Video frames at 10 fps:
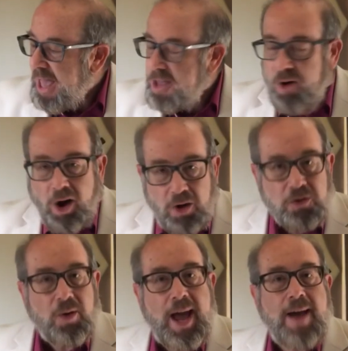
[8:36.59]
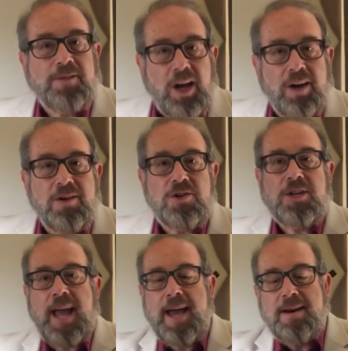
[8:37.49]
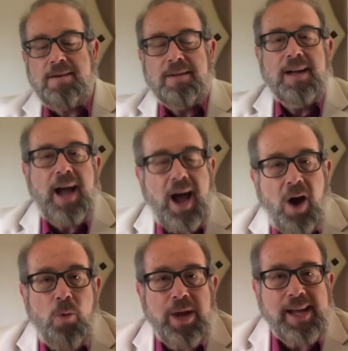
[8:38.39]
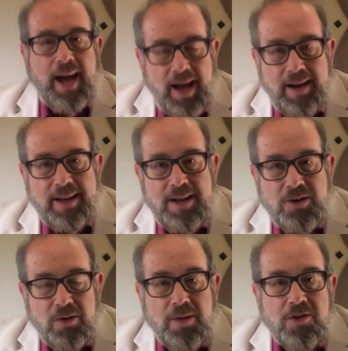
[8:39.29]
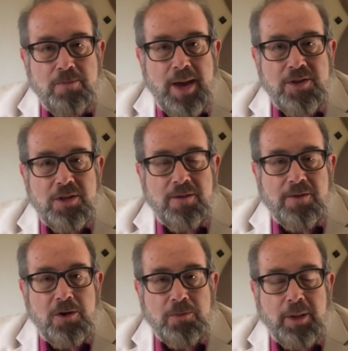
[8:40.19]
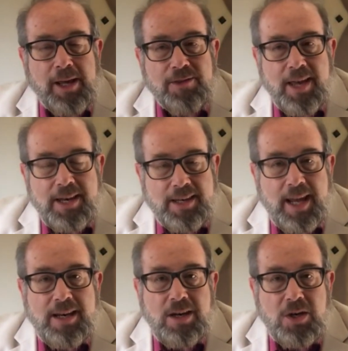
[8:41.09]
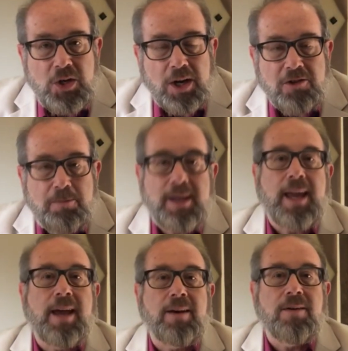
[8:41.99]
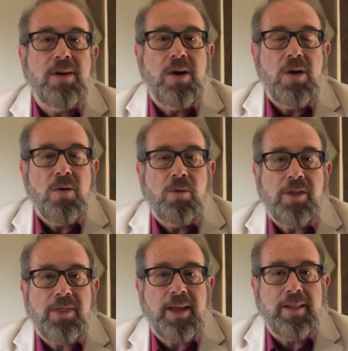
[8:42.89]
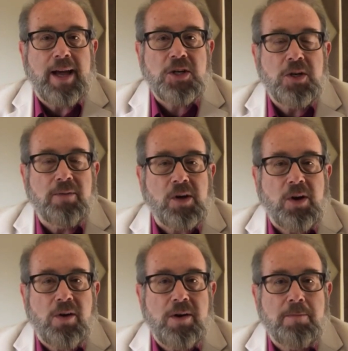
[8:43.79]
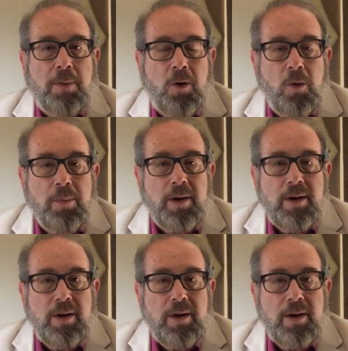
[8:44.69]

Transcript: You also have to understand how we got into this mess in the first place. It didn't just begin with the election of the current pope.